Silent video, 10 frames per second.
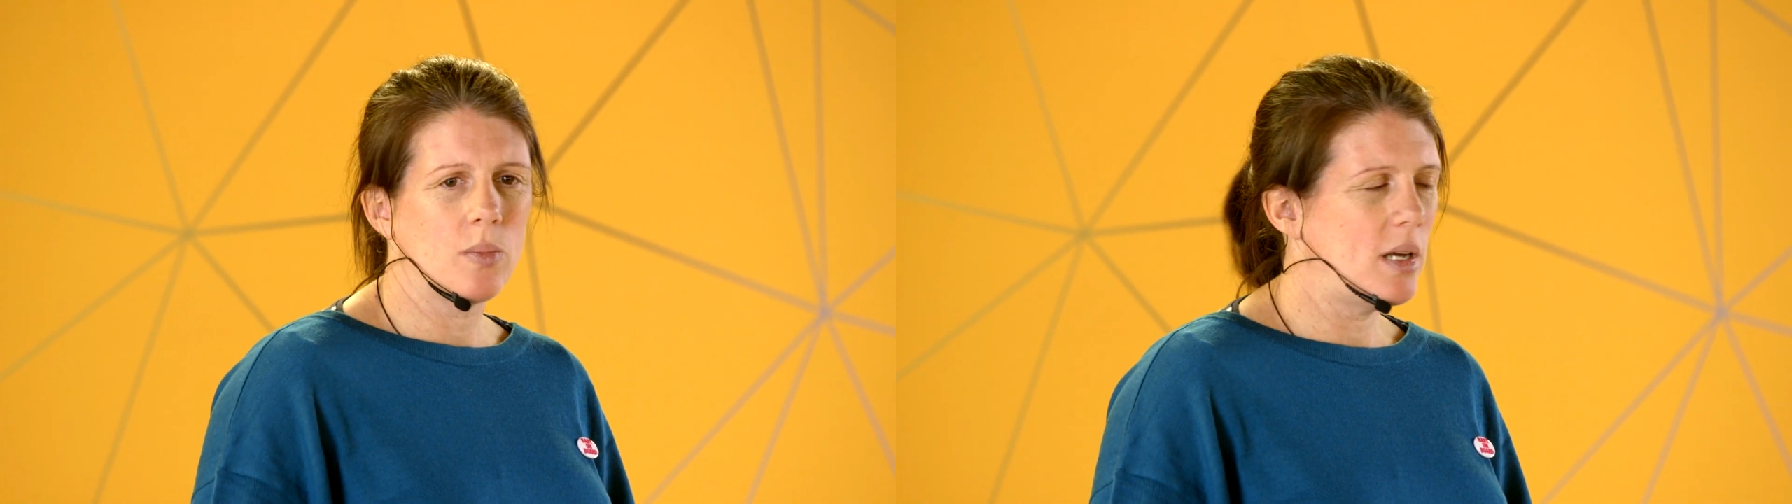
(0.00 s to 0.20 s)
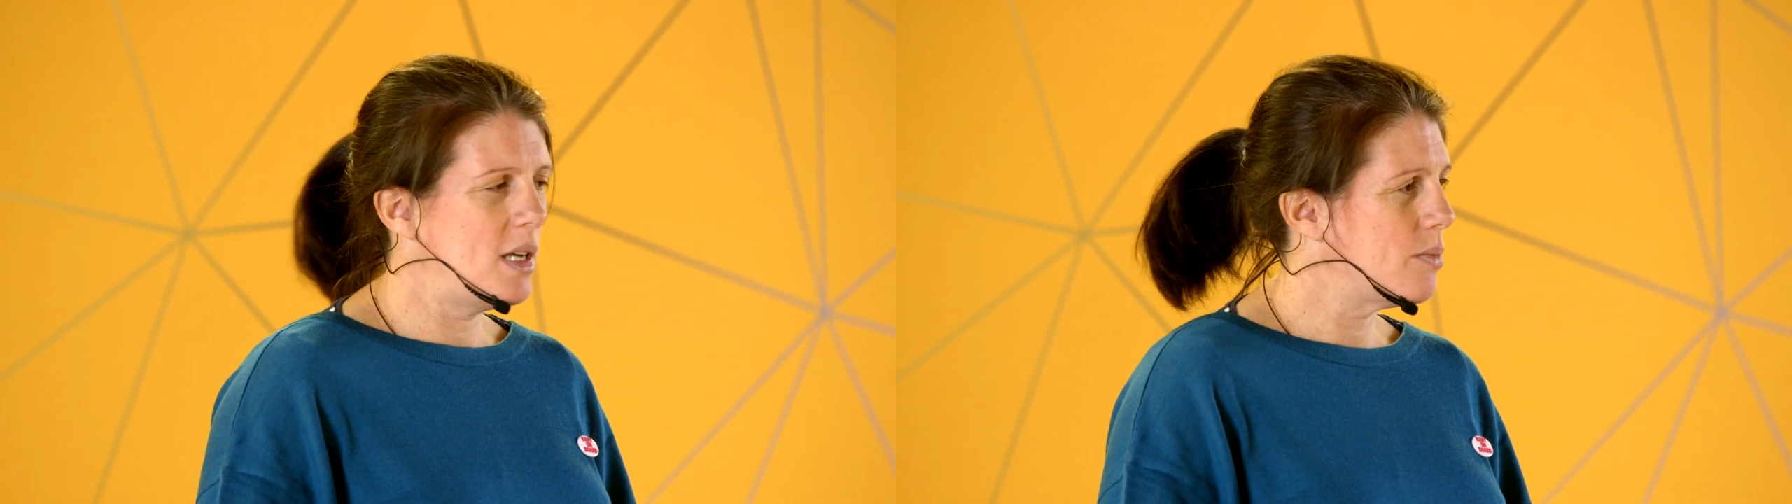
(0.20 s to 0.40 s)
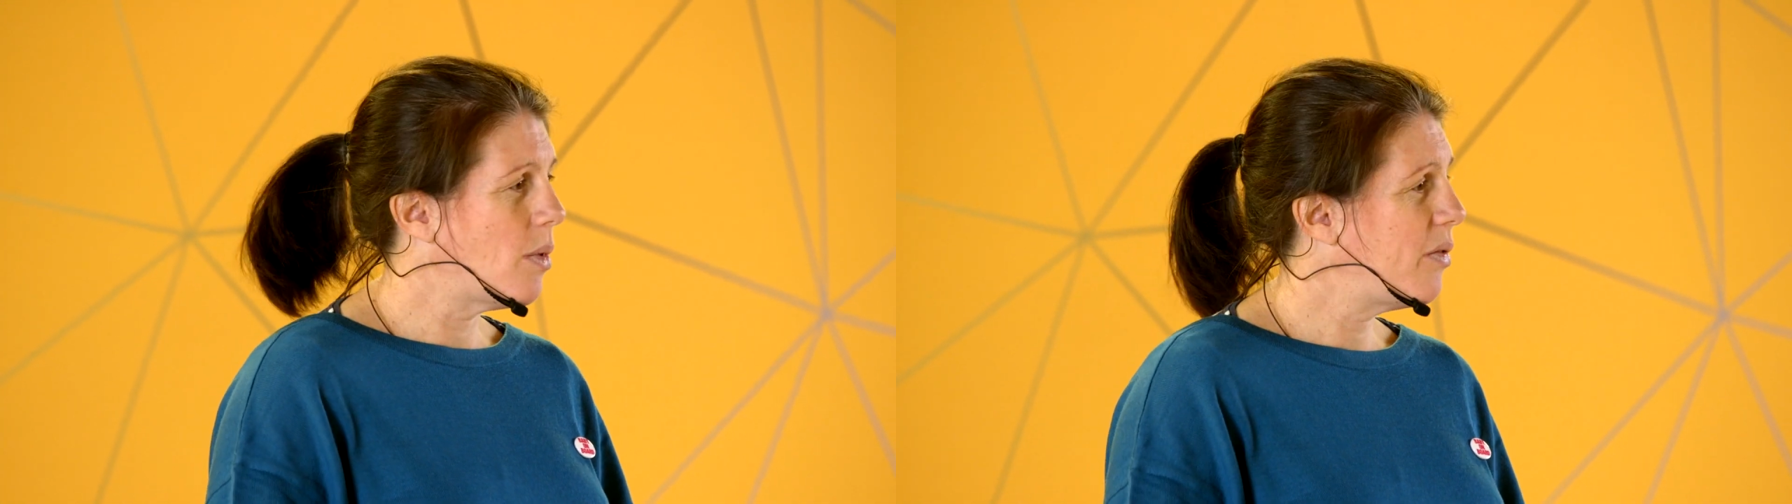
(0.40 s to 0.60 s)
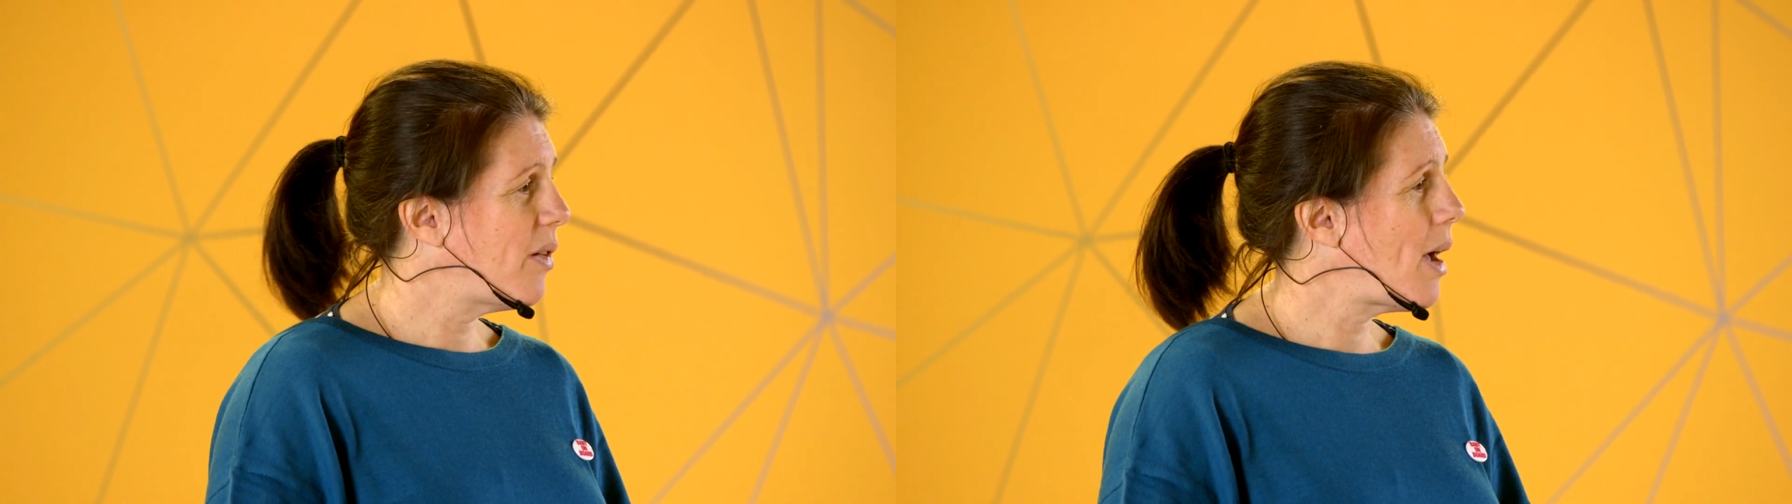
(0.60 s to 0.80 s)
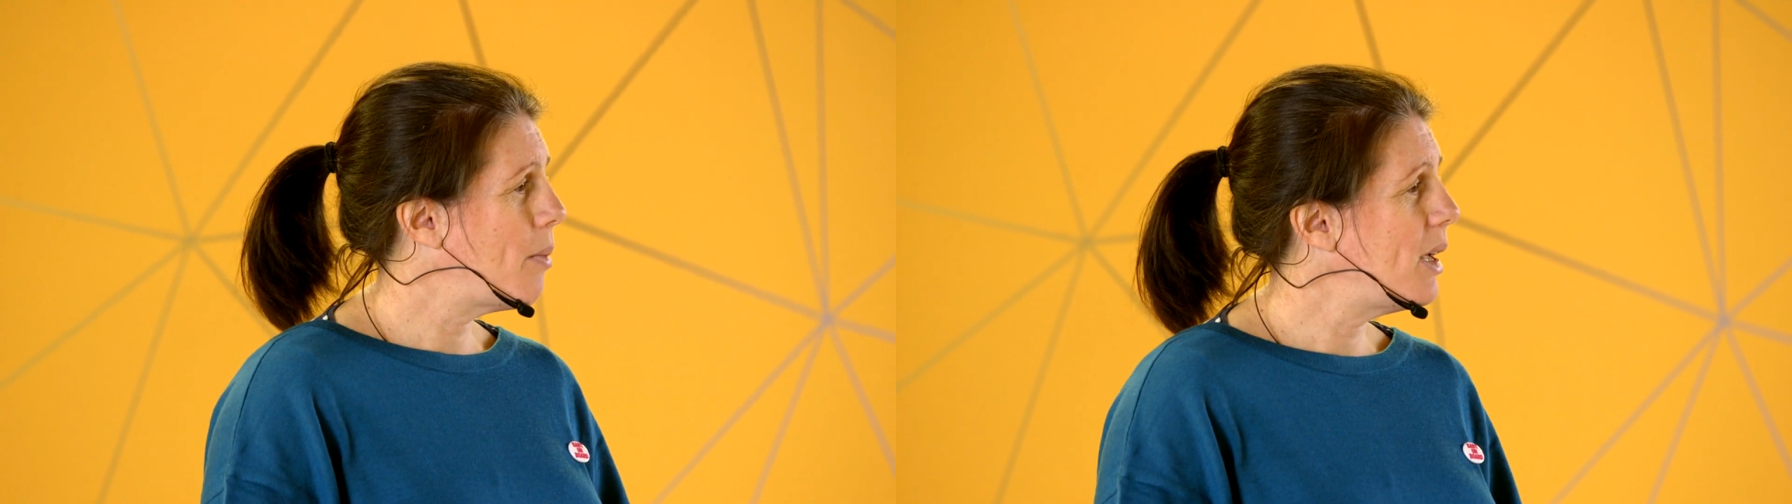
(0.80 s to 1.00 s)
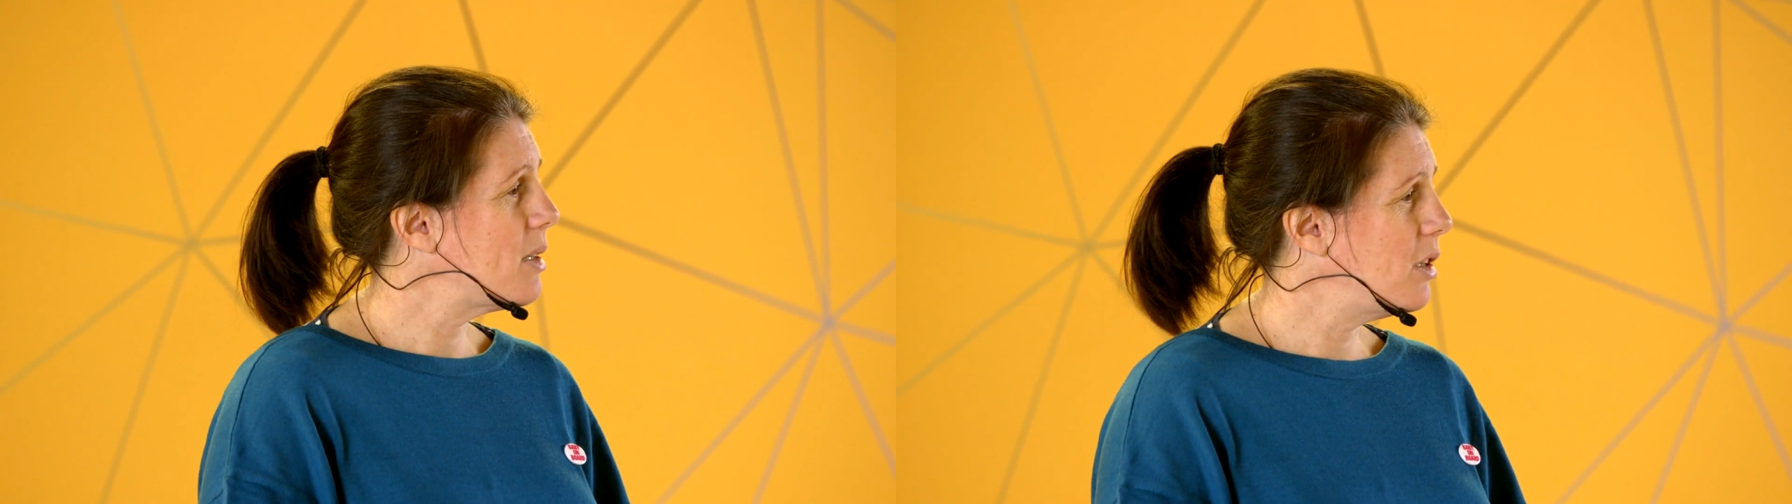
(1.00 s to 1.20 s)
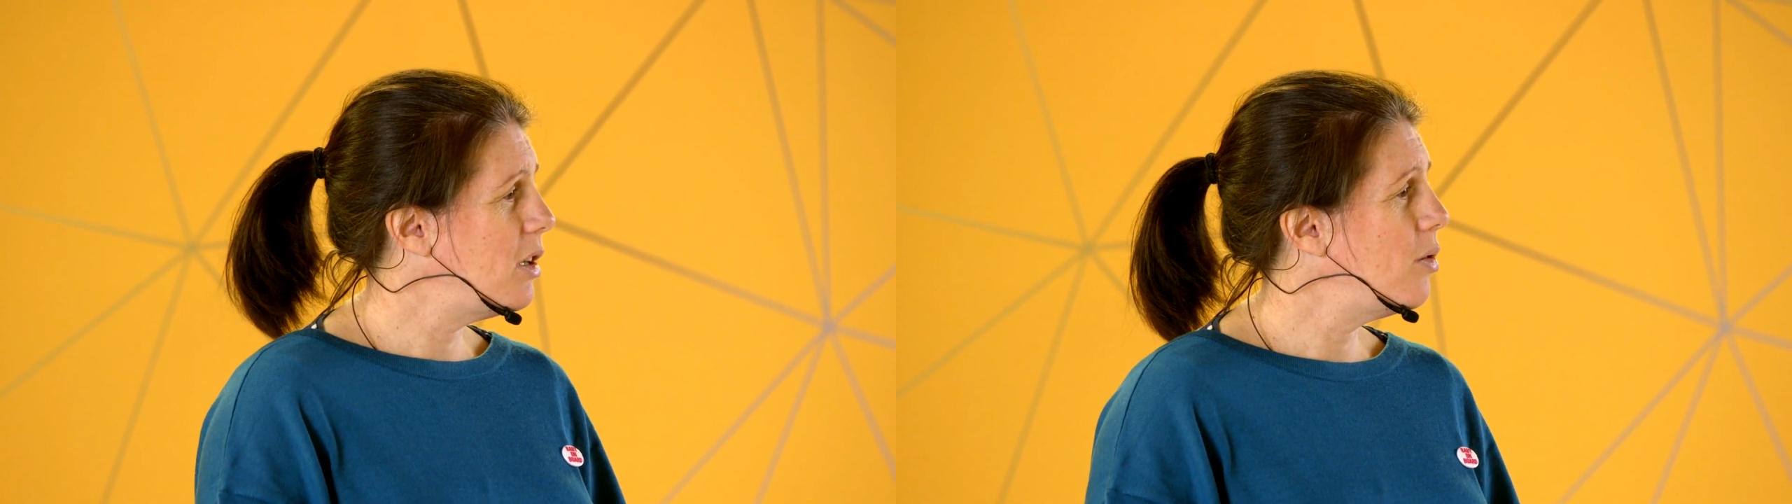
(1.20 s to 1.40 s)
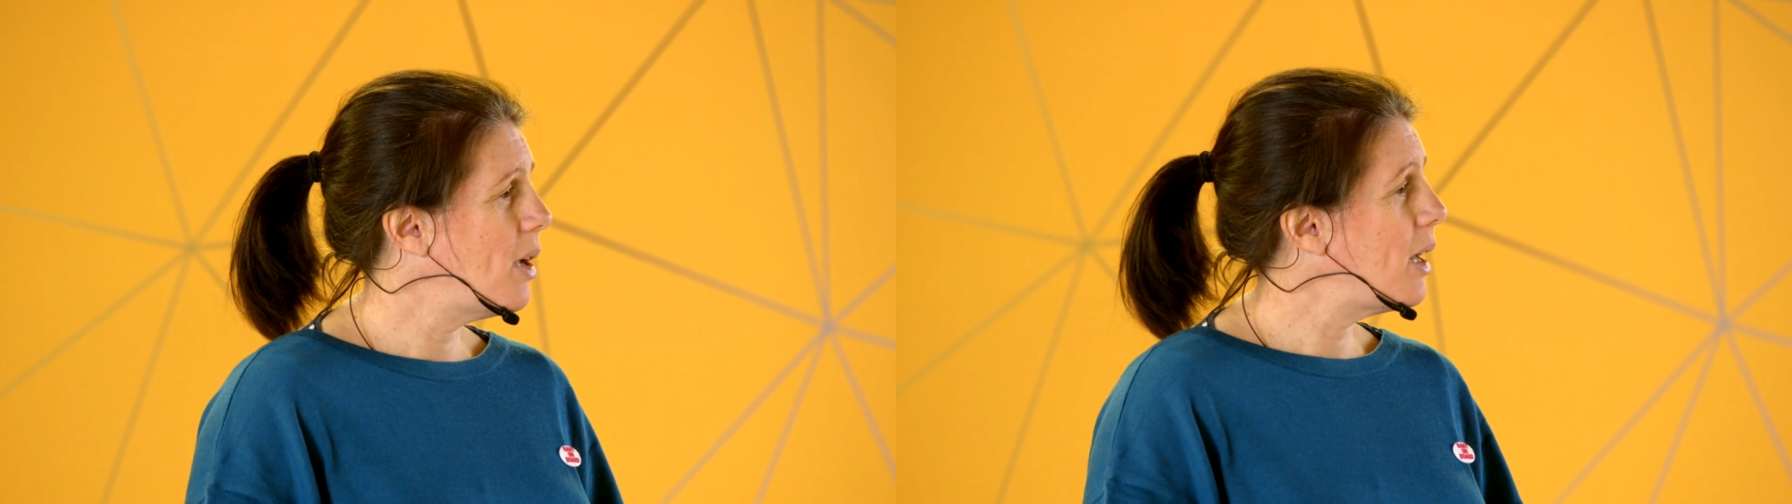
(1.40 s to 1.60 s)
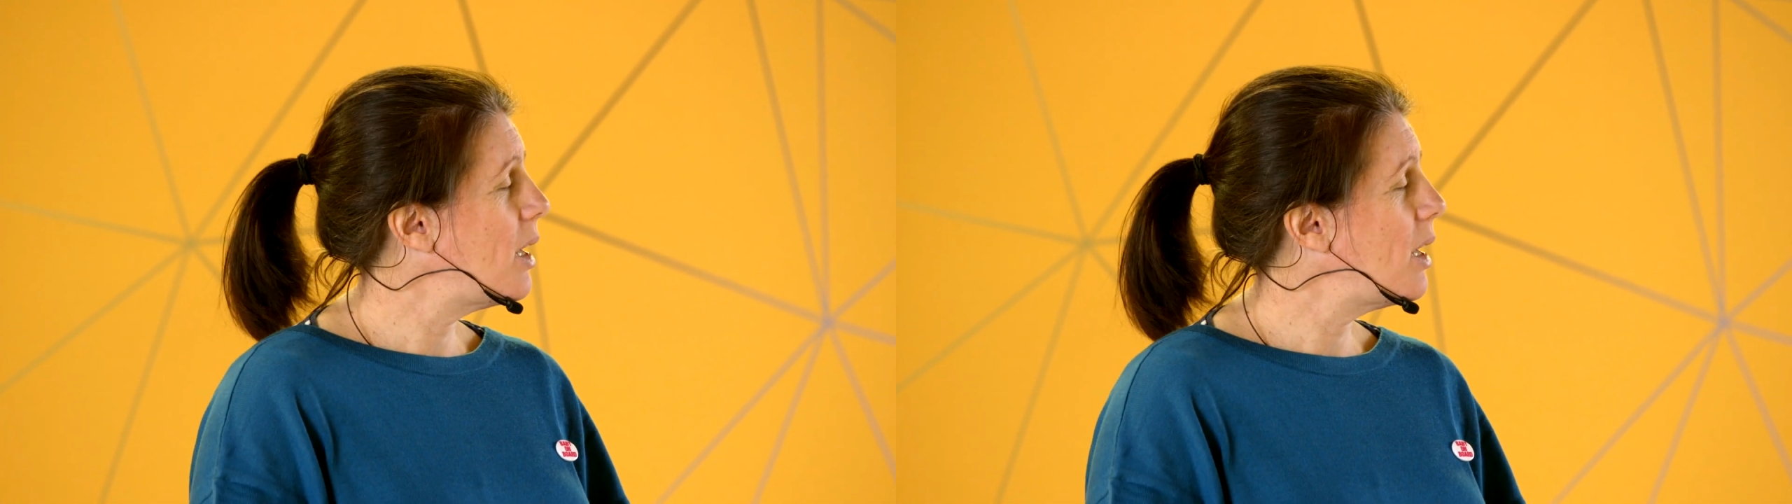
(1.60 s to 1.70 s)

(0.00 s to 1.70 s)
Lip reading: but it is my family as a unit